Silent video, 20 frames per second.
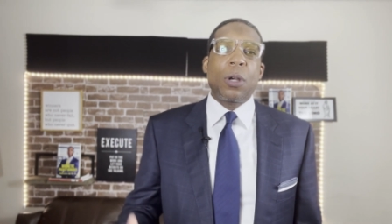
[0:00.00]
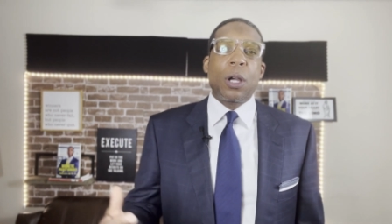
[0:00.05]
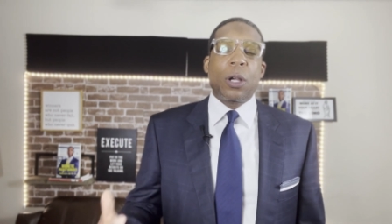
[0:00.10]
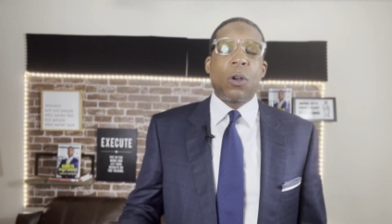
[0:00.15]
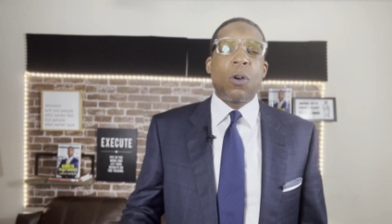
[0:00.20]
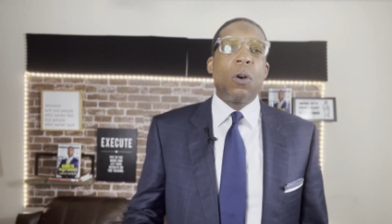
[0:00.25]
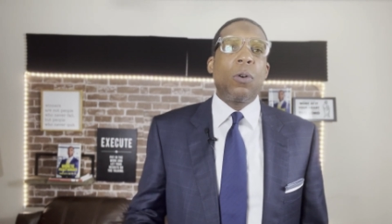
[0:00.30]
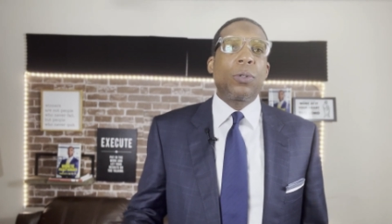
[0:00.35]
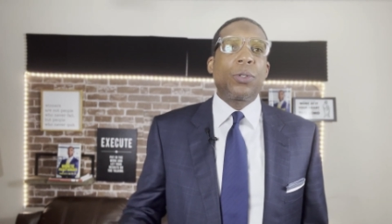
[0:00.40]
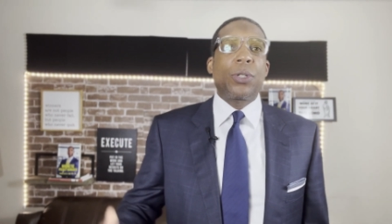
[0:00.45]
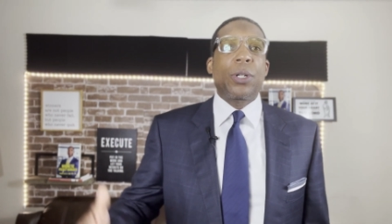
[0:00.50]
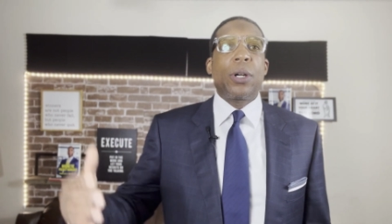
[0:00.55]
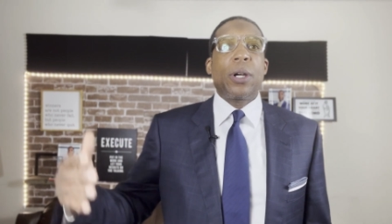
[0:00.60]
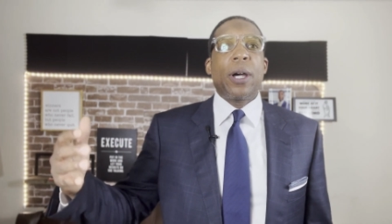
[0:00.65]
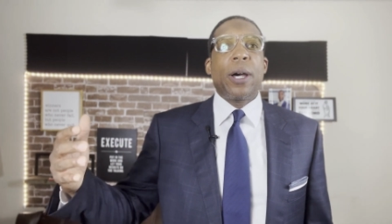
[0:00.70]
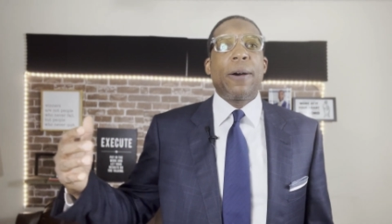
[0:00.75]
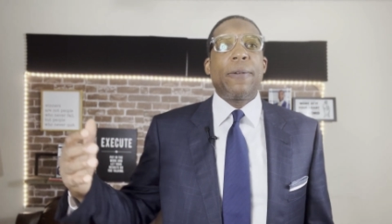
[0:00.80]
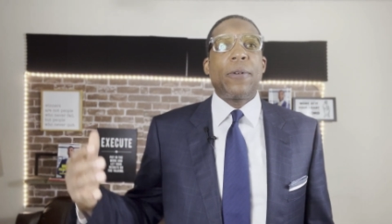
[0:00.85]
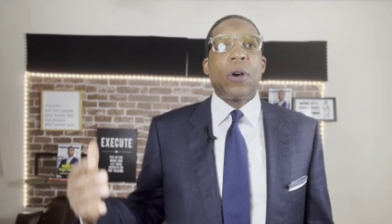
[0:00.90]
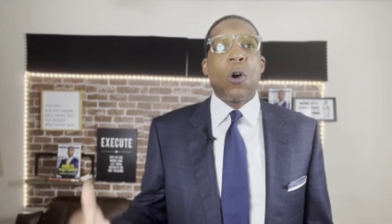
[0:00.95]
a culture
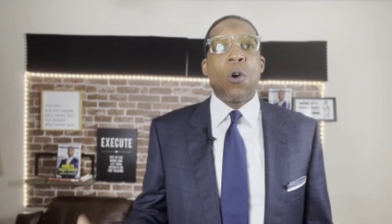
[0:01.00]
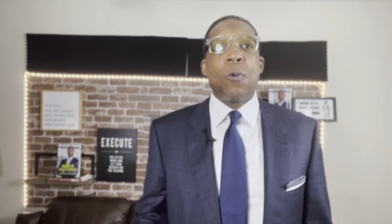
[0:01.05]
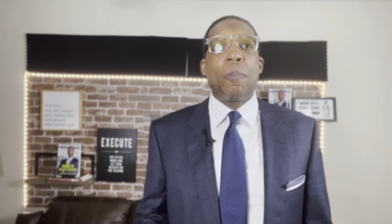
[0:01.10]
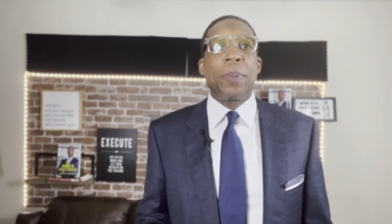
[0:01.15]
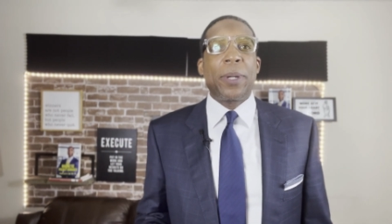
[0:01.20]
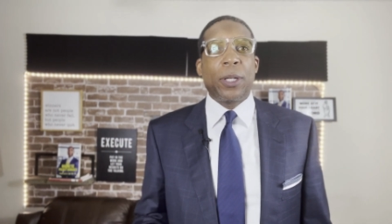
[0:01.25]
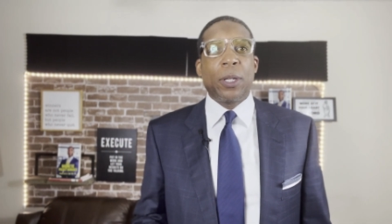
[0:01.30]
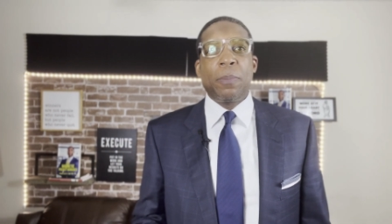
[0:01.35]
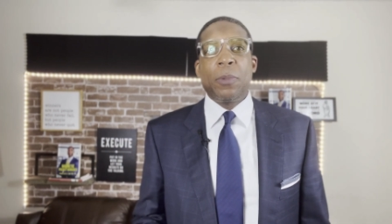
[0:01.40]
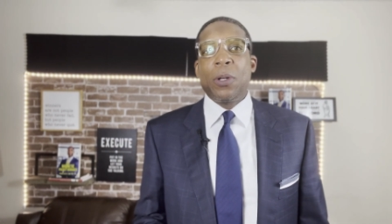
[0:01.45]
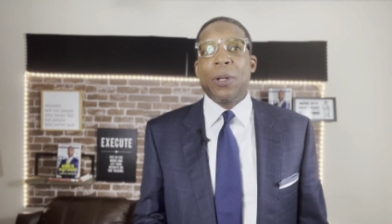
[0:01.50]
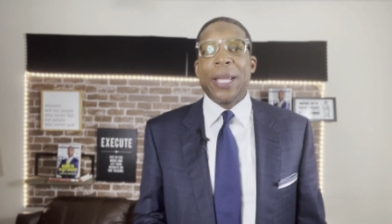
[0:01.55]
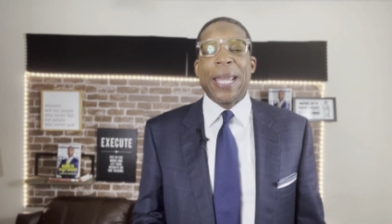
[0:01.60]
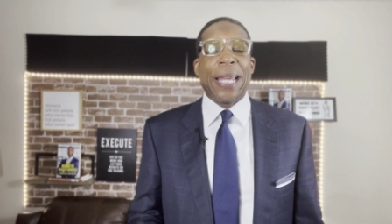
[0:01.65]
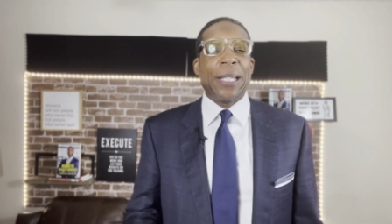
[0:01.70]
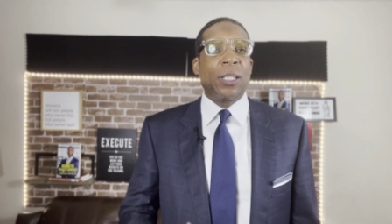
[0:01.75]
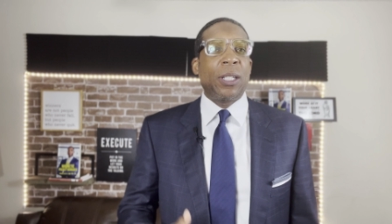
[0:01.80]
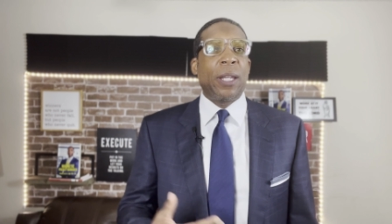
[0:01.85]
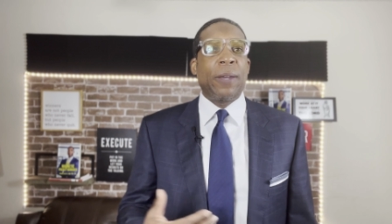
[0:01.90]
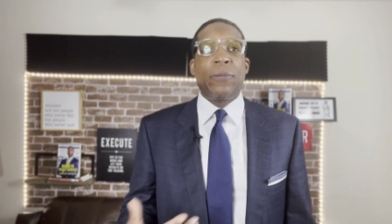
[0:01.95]
of open communication.